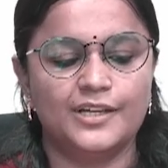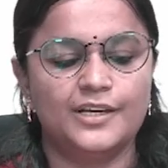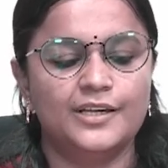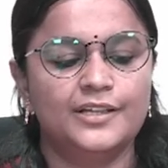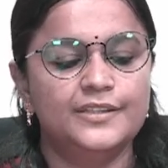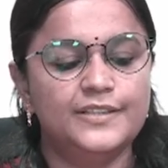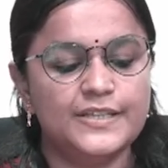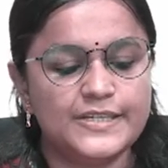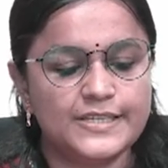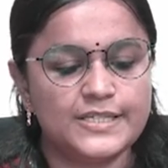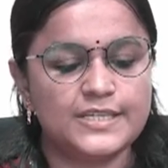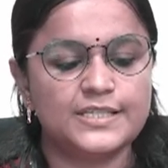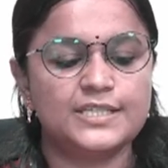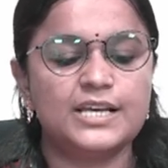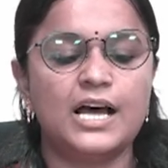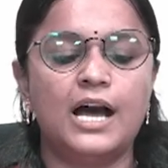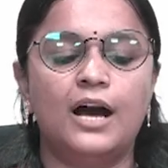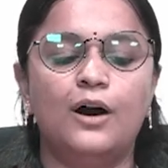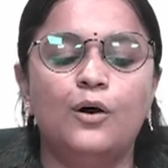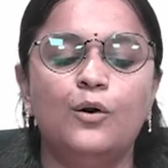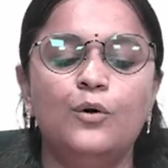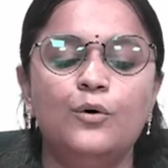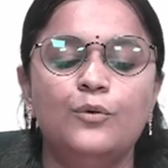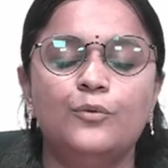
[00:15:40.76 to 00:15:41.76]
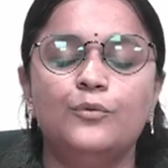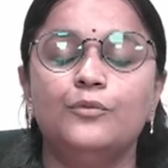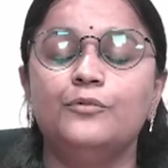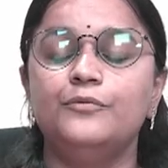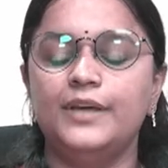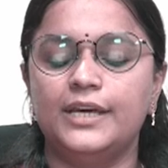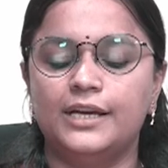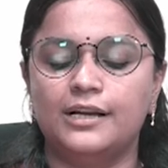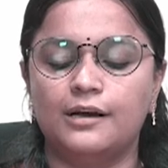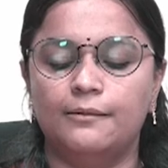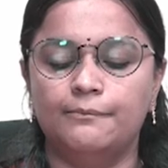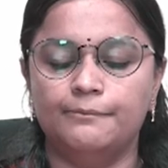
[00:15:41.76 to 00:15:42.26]
This is how
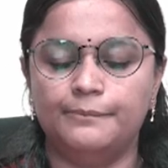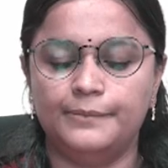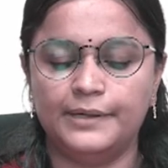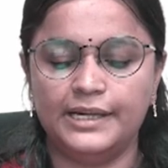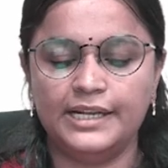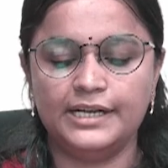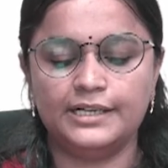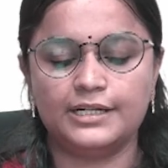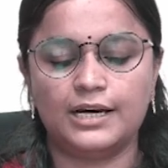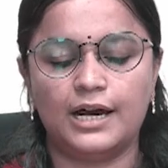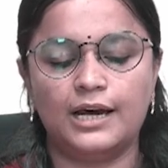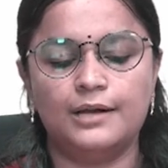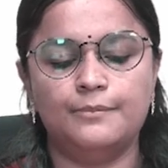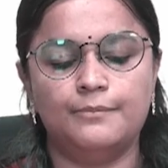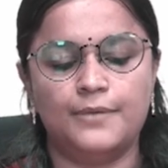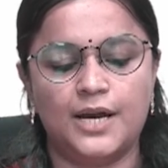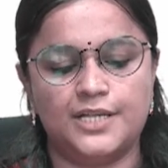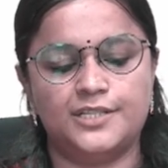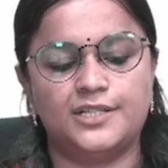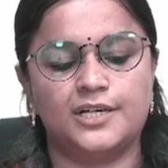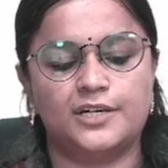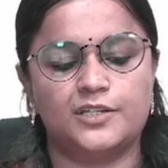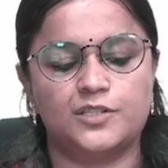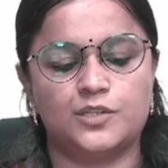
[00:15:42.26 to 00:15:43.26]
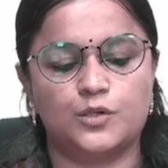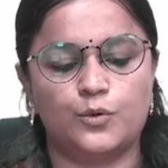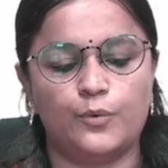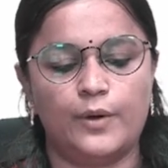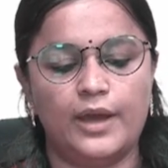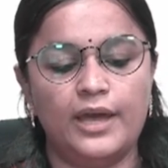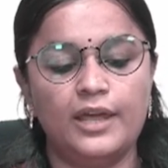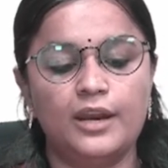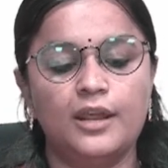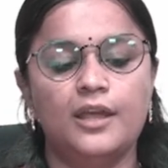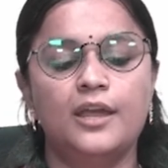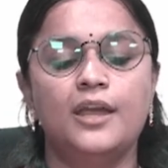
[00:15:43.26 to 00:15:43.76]
we complete our magic
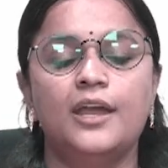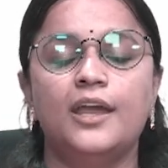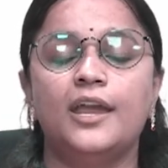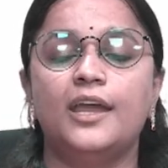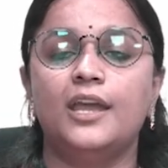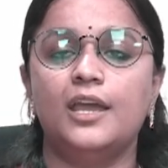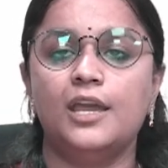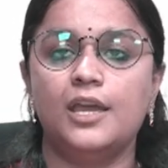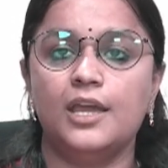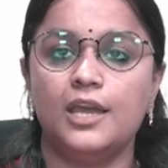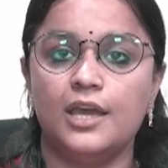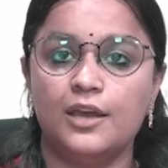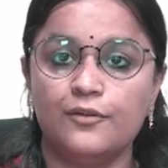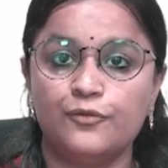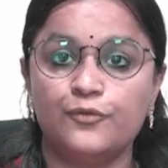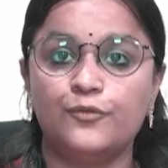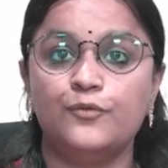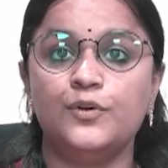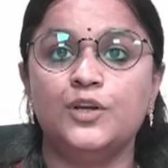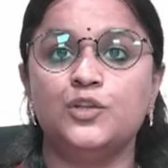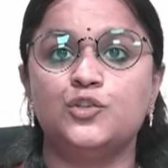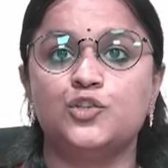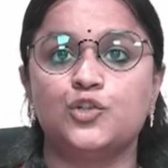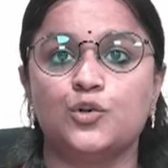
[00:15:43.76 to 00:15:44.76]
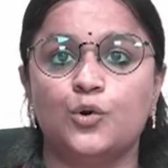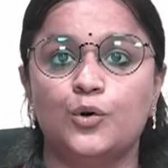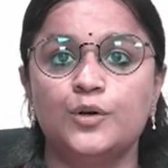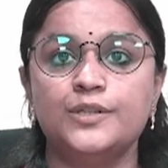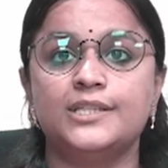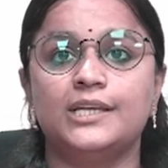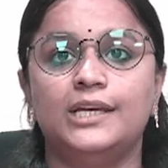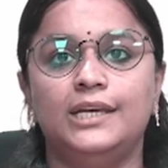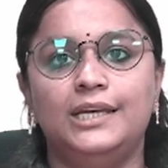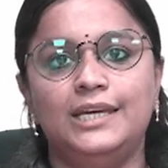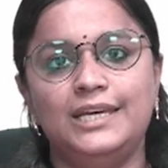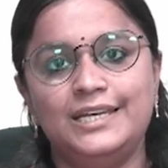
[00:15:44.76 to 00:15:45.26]
square if we chose
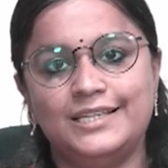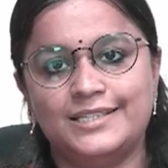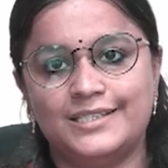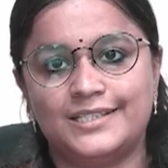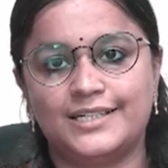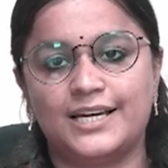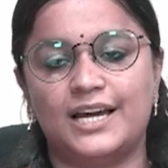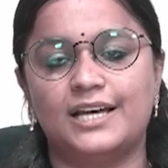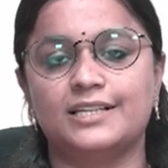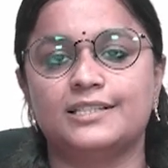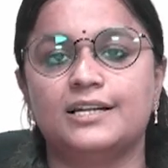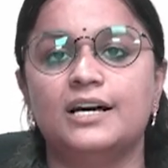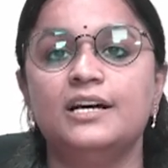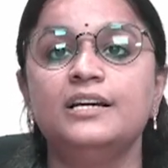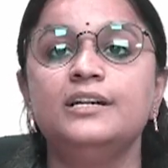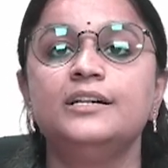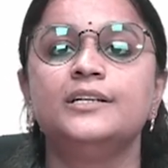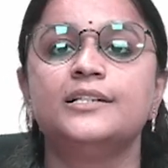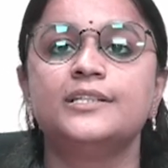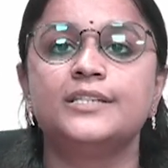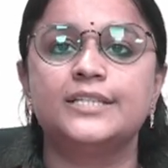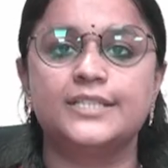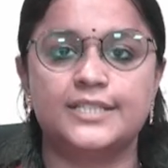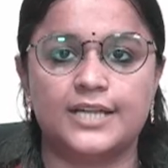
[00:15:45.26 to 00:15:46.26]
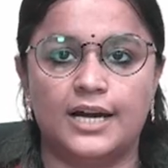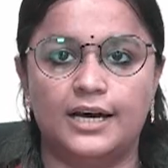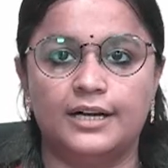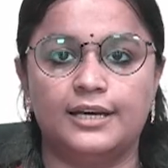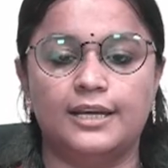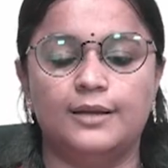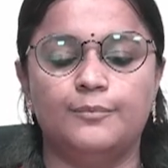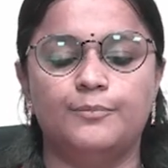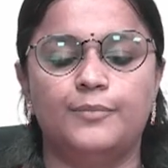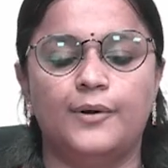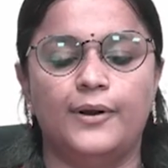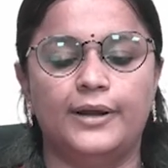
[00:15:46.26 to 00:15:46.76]
east as our
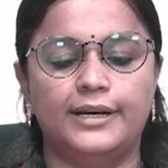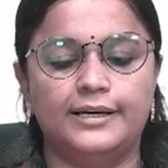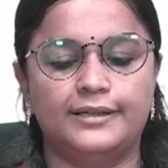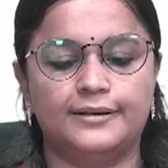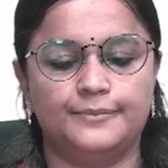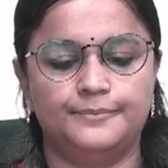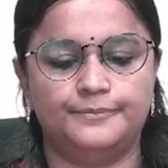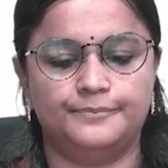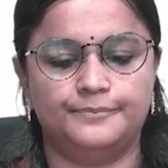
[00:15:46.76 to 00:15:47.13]
starting point.